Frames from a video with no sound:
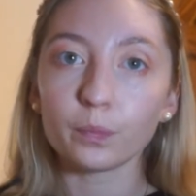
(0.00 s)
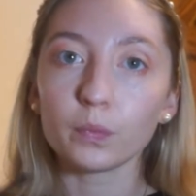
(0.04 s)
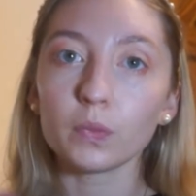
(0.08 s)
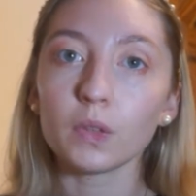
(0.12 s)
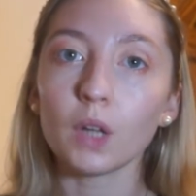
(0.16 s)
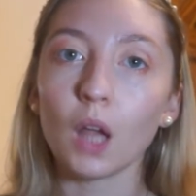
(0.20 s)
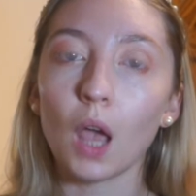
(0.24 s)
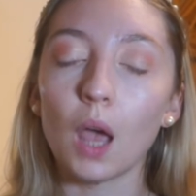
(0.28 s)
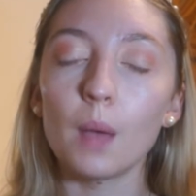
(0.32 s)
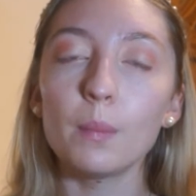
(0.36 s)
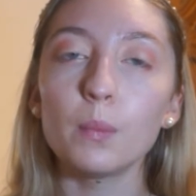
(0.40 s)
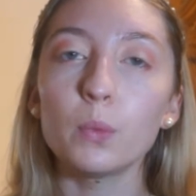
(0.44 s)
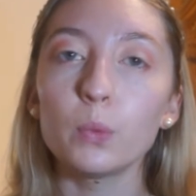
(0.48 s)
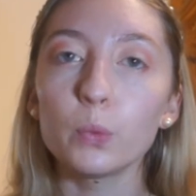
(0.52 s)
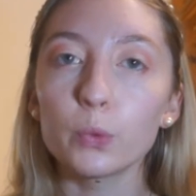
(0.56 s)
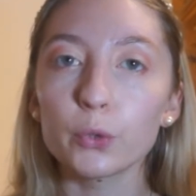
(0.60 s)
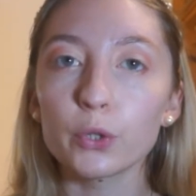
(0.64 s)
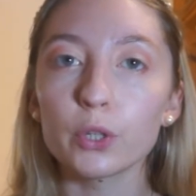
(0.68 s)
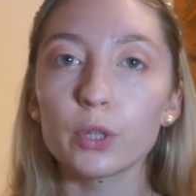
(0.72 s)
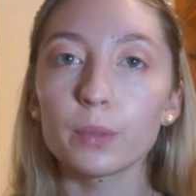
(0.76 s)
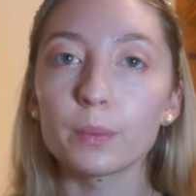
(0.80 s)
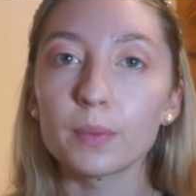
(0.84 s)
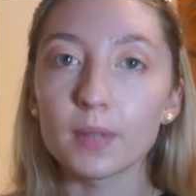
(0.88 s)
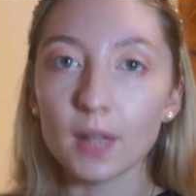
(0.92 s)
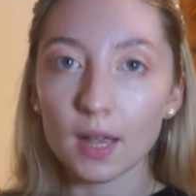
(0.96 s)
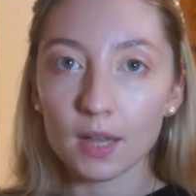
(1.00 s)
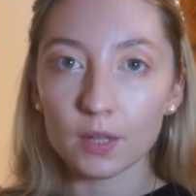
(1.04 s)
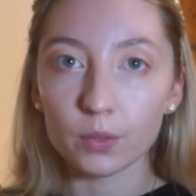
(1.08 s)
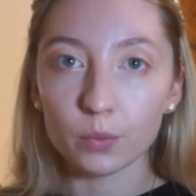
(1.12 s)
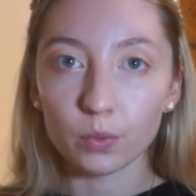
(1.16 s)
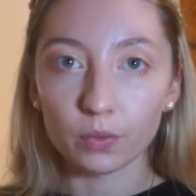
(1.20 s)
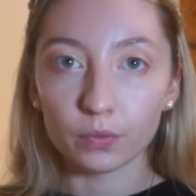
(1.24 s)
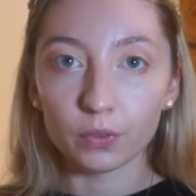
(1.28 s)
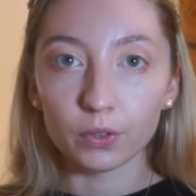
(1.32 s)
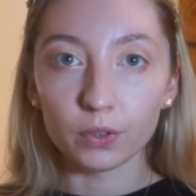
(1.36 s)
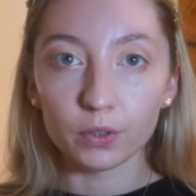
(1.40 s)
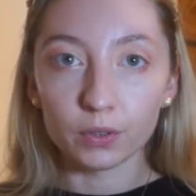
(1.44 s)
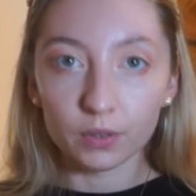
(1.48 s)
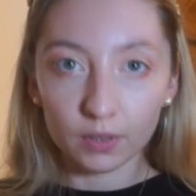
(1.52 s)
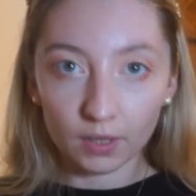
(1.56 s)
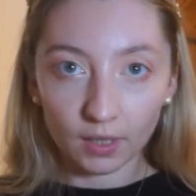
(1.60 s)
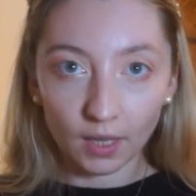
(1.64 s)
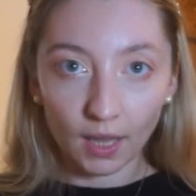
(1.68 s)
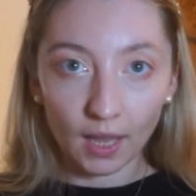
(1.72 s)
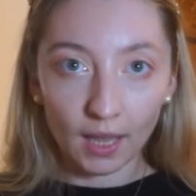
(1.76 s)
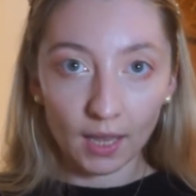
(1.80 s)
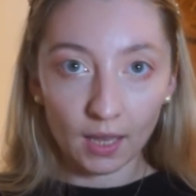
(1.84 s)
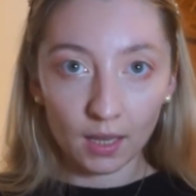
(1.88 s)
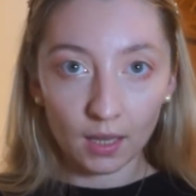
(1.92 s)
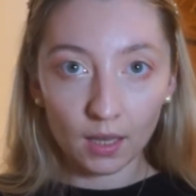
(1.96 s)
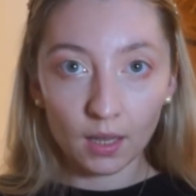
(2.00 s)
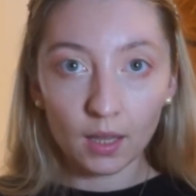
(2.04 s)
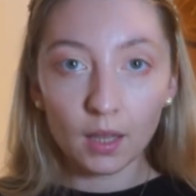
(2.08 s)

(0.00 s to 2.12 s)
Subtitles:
I'm also obsessed with using a